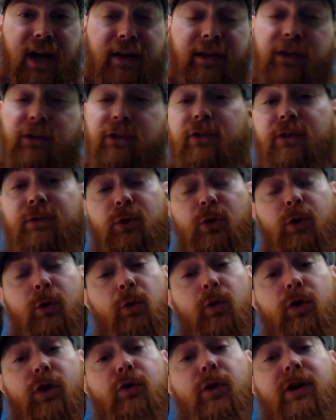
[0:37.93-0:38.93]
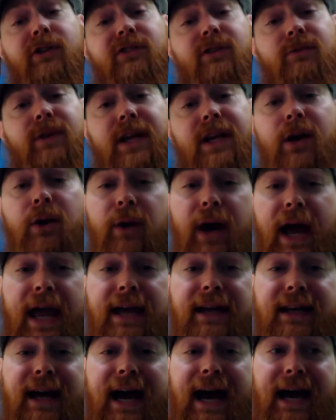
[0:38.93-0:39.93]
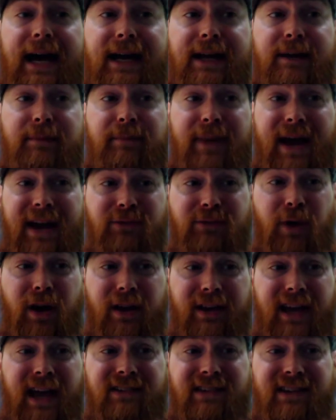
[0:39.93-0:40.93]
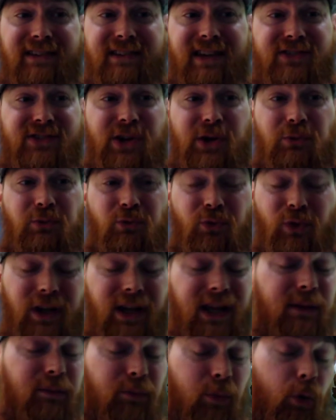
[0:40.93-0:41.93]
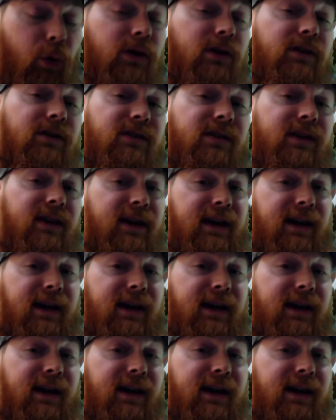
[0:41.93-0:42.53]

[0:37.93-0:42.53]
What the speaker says: This is a requested video, and past broadcasting is actually a really important